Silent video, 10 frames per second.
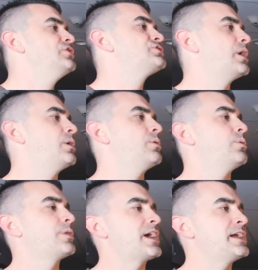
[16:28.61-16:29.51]
So
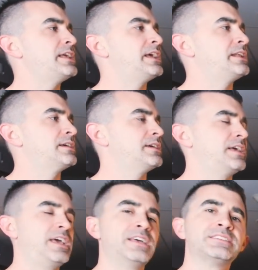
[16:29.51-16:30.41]
what I did
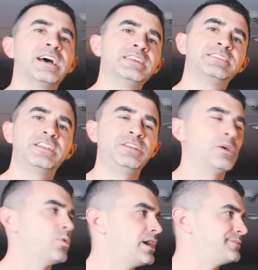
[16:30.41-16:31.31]
is I said, you
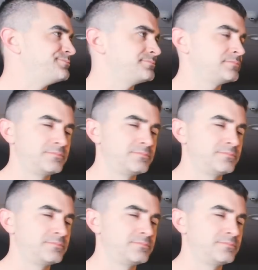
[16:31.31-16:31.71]
know what?